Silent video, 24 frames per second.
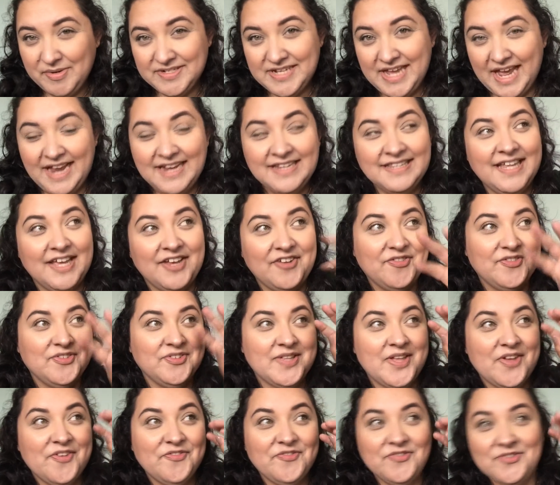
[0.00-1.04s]
pretend, like,
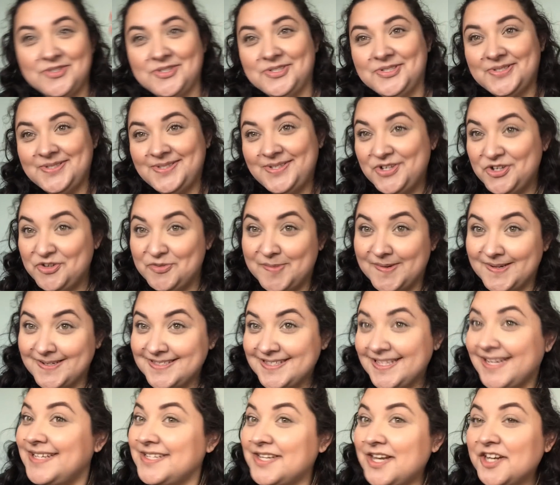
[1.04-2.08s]
for the first two
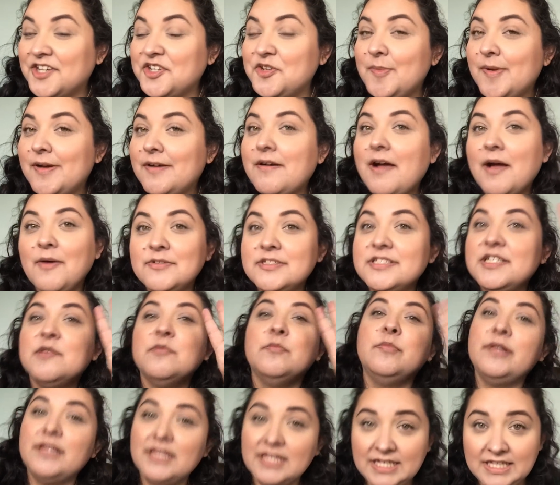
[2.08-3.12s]
books that I talked about, I was
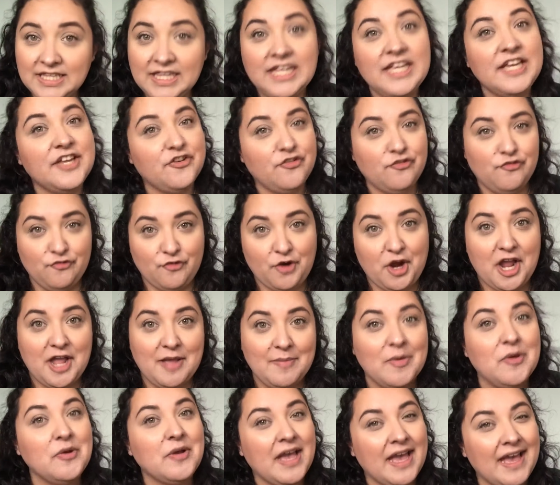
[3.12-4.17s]
completely in
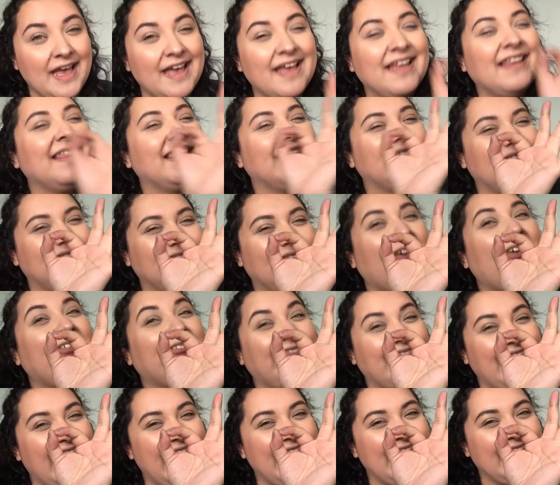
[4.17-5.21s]
frame, okay?
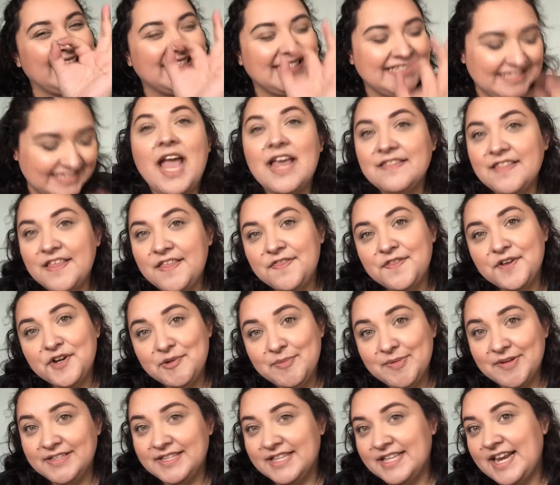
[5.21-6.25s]
Thanks. And the third
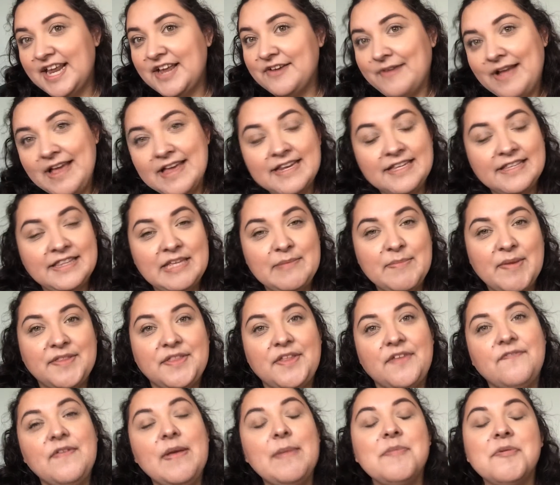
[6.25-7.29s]
book that I read in the month
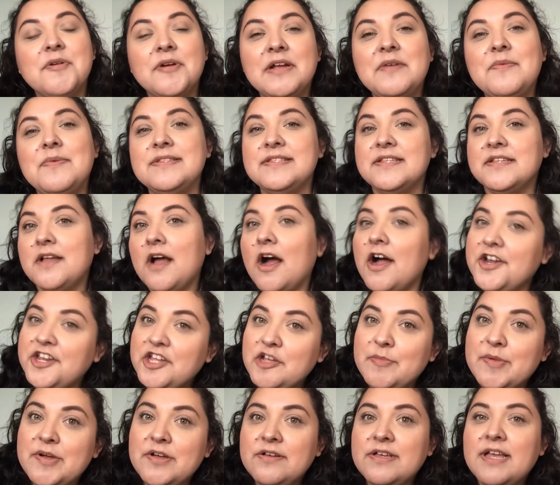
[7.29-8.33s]
of February was an
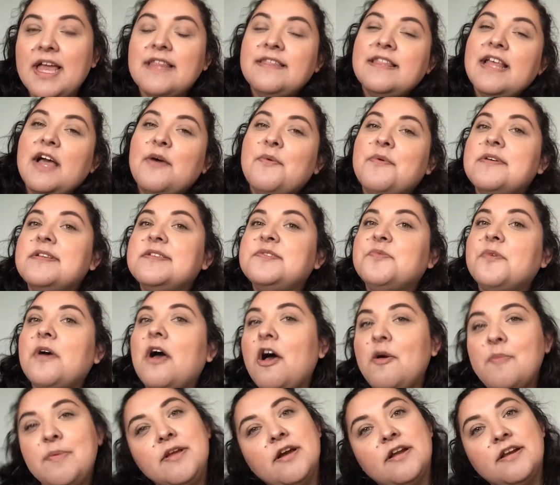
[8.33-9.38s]
audiobook, and that was
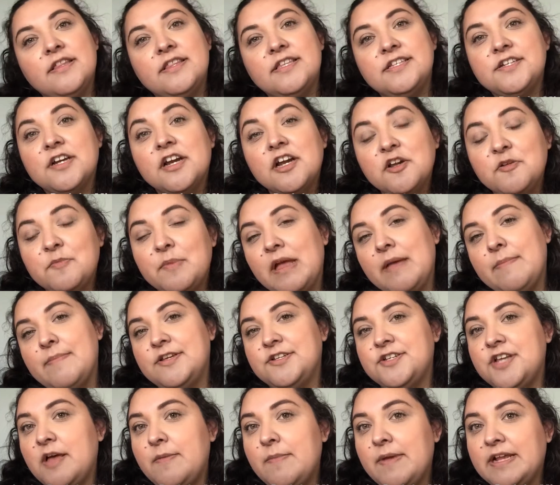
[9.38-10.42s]
I'll Be Gone in the Dark by
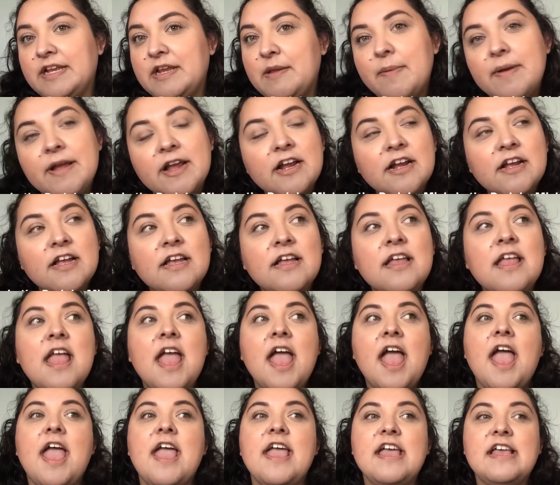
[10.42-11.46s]
Michelle McNamara.
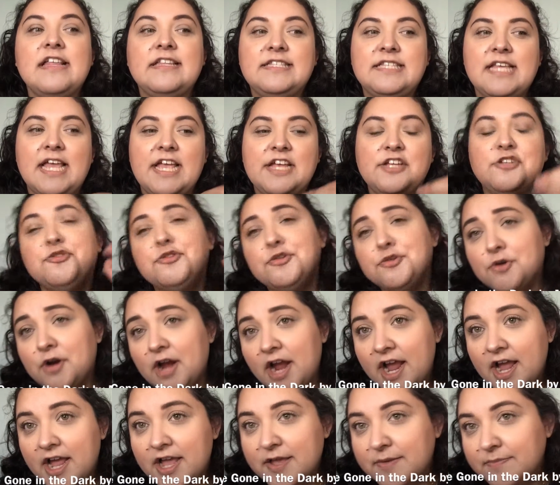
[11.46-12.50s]
It's a true
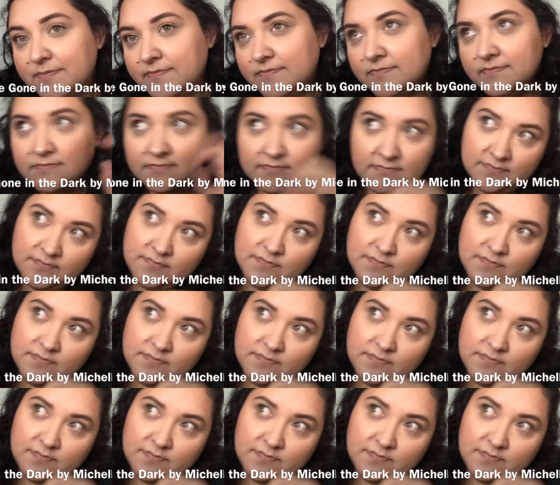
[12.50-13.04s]
crime